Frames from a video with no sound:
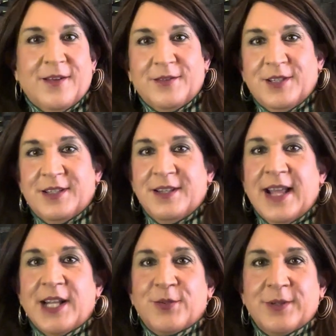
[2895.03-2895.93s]
Just a
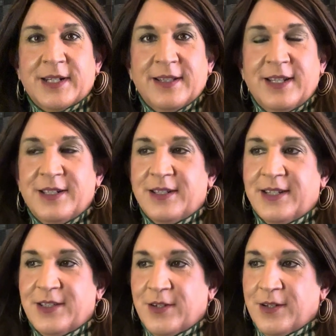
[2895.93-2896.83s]
natural inclination. I
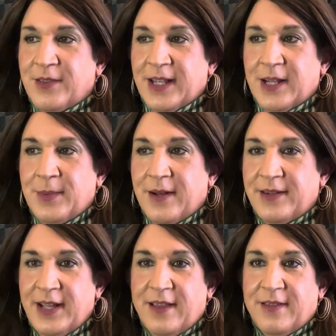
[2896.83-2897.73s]
started thinking about
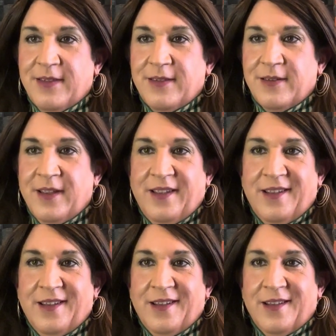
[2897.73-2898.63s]
death
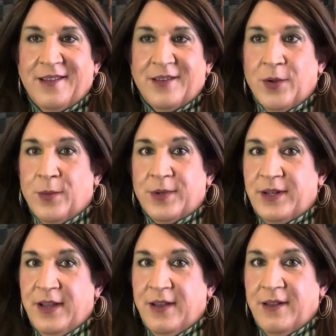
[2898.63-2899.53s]
and don't want
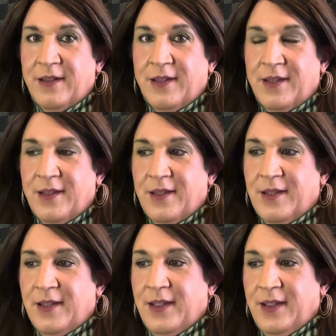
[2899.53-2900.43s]
to die,
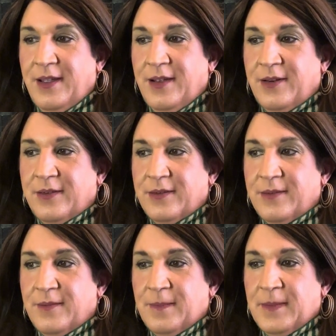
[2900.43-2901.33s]
and
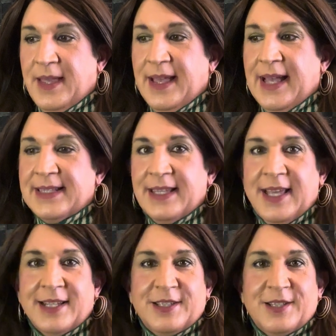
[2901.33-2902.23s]
asking
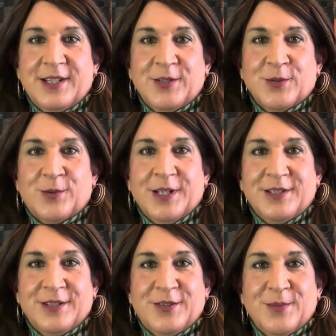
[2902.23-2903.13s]
existential
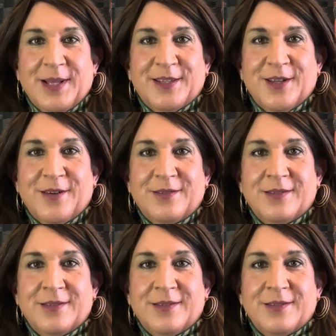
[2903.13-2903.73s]
questions to myself.